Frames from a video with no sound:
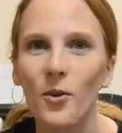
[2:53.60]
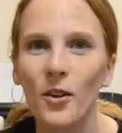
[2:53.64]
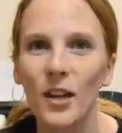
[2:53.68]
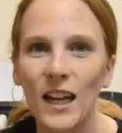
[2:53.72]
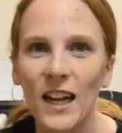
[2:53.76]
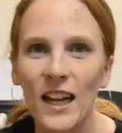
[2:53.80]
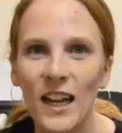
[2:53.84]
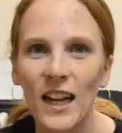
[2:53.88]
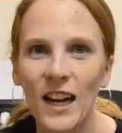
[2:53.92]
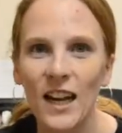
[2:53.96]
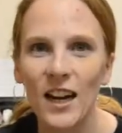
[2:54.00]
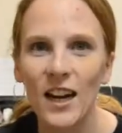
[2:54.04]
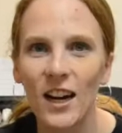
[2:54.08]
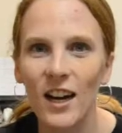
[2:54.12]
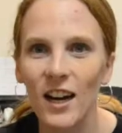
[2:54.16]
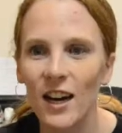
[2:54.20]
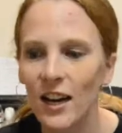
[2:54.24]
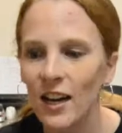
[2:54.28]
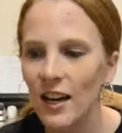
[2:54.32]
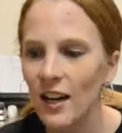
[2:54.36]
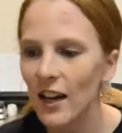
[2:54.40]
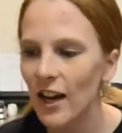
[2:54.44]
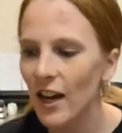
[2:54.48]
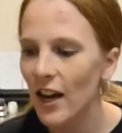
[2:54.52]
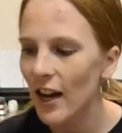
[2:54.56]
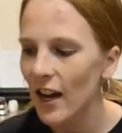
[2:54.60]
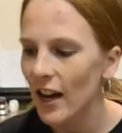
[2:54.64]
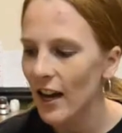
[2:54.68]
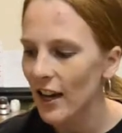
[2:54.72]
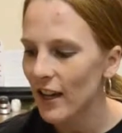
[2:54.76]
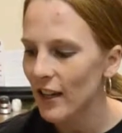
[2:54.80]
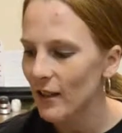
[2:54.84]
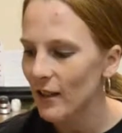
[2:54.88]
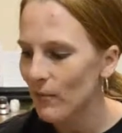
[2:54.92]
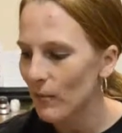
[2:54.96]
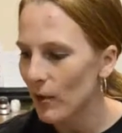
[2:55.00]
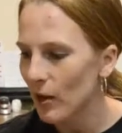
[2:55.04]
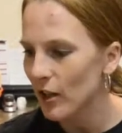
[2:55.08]
here,
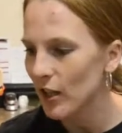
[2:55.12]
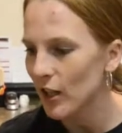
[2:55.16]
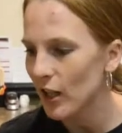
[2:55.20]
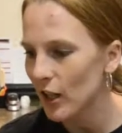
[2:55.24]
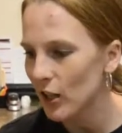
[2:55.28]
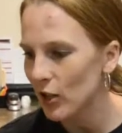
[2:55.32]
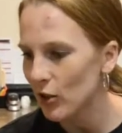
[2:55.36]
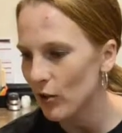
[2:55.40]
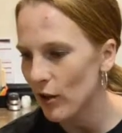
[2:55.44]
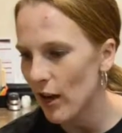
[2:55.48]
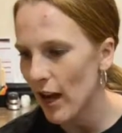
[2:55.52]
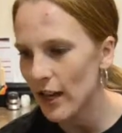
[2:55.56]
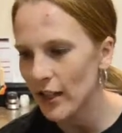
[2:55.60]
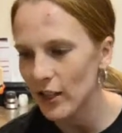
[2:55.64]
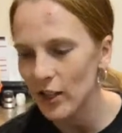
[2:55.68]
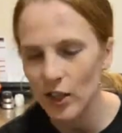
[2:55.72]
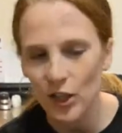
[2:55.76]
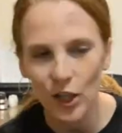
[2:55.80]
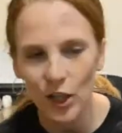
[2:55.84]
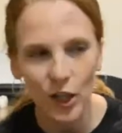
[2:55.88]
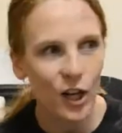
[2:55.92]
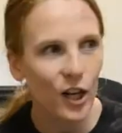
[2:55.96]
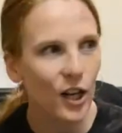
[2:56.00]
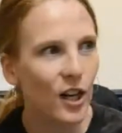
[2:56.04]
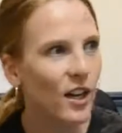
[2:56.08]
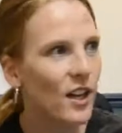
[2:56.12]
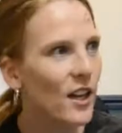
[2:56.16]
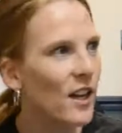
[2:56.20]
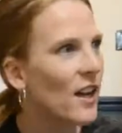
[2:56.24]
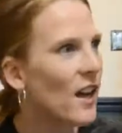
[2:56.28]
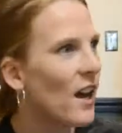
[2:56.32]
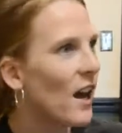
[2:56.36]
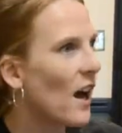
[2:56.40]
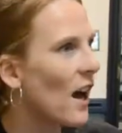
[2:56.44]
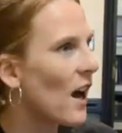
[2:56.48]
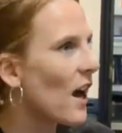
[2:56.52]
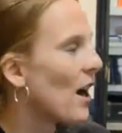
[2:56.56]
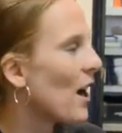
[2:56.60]
marketing director,
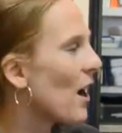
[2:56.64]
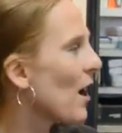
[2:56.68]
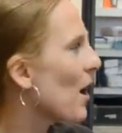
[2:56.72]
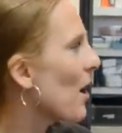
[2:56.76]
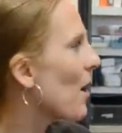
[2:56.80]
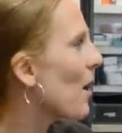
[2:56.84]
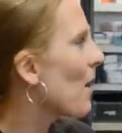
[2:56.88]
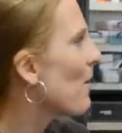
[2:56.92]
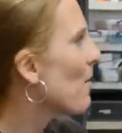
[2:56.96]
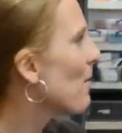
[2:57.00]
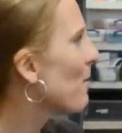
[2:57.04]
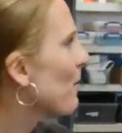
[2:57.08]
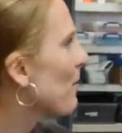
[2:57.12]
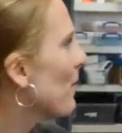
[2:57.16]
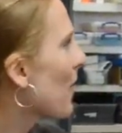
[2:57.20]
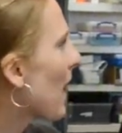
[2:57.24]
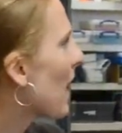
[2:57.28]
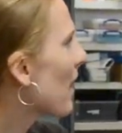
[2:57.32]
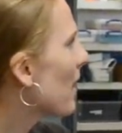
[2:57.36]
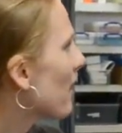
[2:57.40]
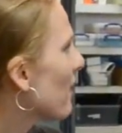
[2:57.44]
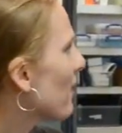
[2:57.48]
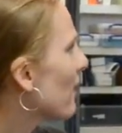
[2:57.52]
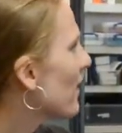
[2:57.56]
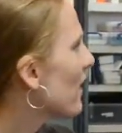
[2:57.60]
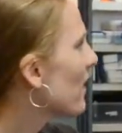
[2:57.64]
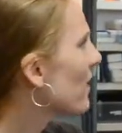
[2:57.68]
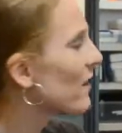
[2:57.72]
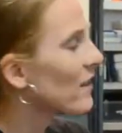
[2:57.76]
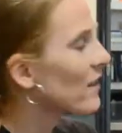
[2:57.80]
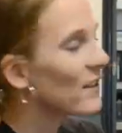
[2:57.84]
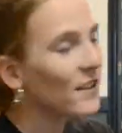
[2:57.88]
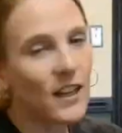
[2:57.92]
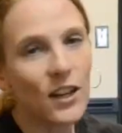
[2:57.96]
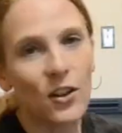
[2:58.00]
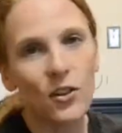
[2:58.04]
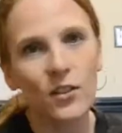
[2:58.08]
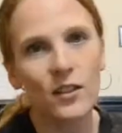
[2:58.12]
out of the
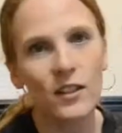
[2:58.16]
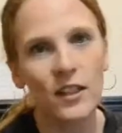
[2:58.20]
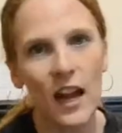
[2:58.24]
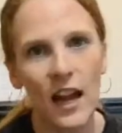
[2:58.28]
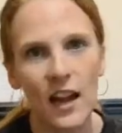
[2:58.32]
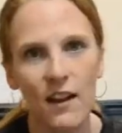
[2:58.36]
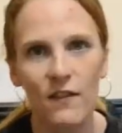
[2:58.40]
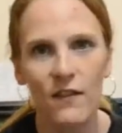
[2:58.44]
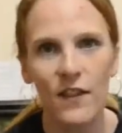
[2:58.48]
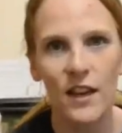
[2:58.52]
sales side of